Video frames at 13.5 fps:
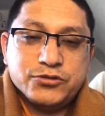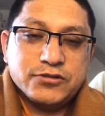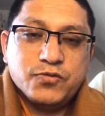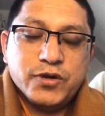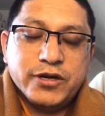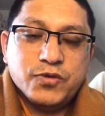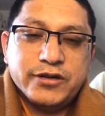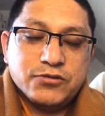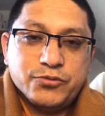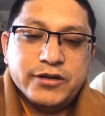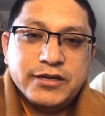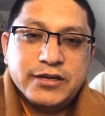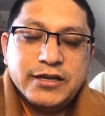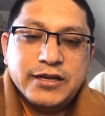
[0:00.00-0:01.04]
word
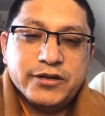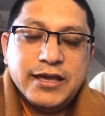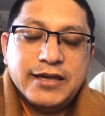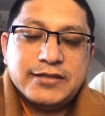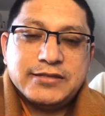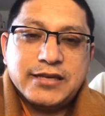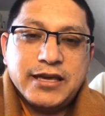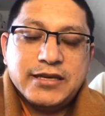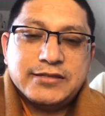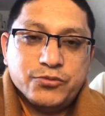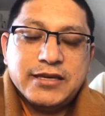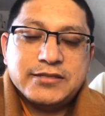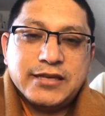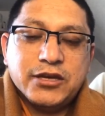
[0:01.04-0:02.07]
he says
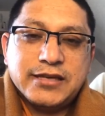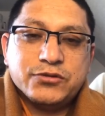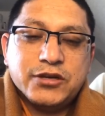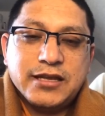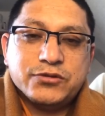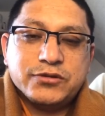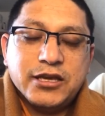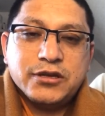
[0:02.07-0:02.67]
that he could